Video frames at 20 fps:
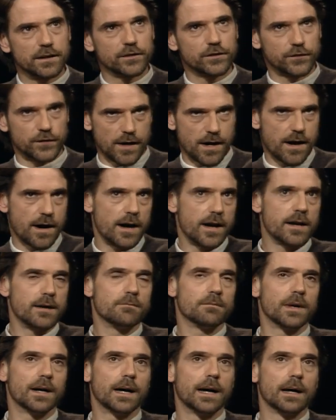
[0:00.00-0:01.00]

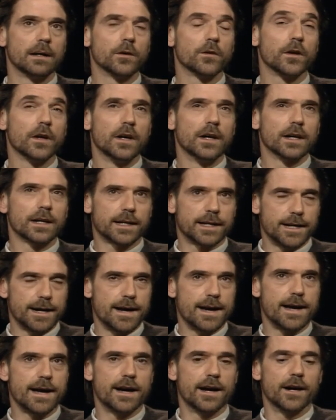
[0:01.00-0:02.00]
time and
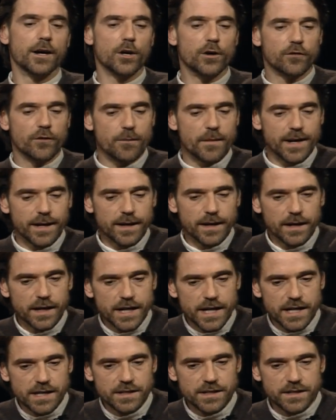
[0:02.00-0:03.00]
care over making
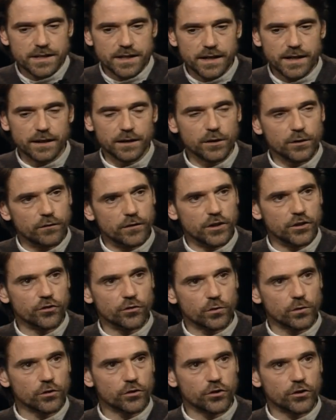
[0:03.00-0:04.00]
each
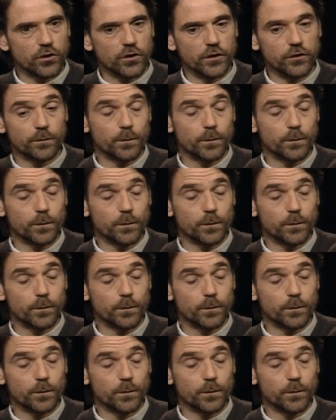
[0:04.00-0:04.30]
individual choice.